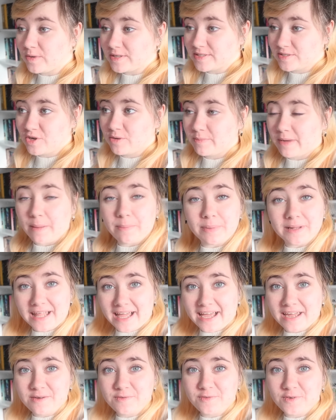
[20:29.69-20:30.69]
was not my
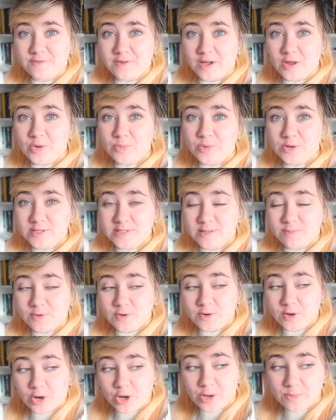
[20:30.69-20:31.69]
plan for Final Book
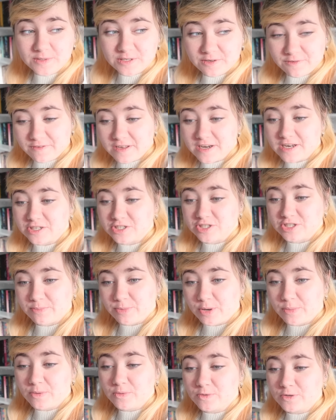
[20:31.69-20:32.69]
Support Group to finish the
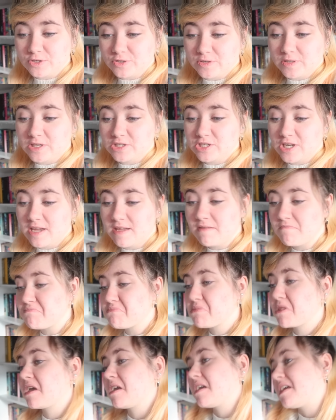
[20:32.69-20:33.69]
Poppy War trilogy,
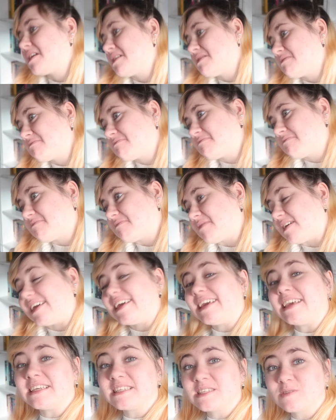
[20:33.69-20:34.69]

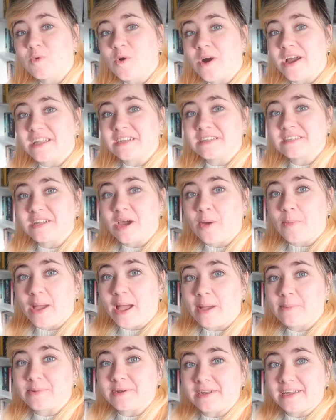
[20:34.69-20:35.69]
is what ended up
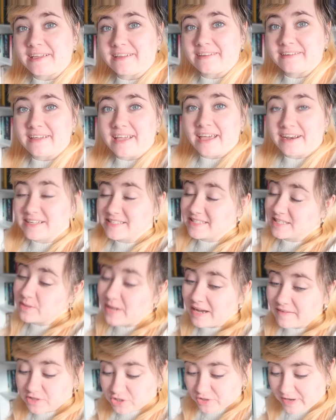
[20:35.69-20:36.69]
happening. And I still
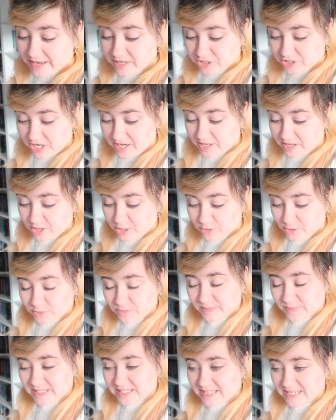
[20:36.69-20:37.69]
have a train journey
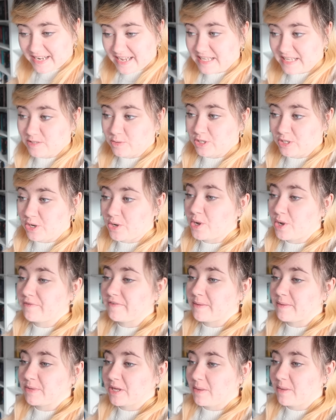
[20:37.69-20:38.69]
home today, so I don't know
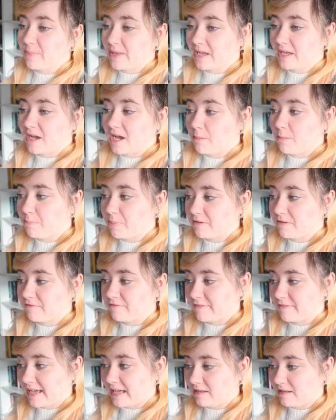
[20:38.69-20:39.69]
if I'm going to pick up
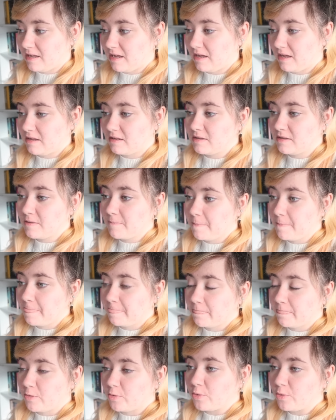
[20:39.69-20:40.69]
Valor,
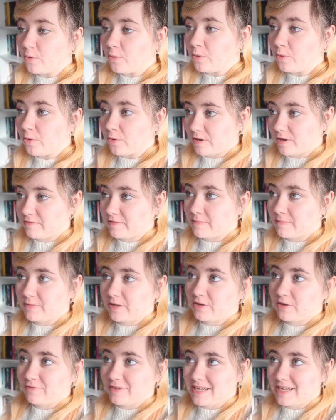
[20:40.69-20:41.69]
or if I'm
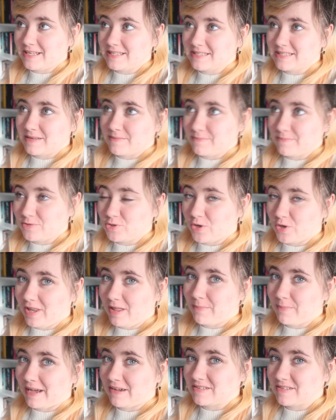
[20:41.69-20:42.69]
going to read some
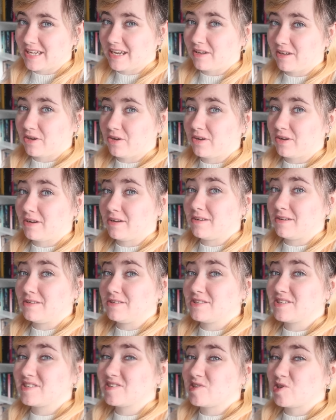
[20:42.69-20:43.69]
Toilet Bound Hanako
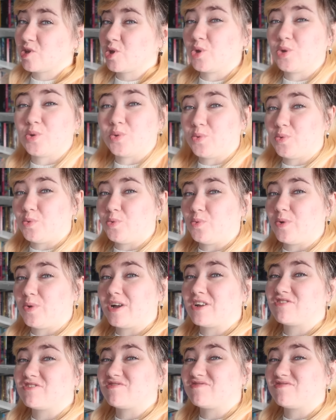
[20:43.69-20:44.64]
Kun to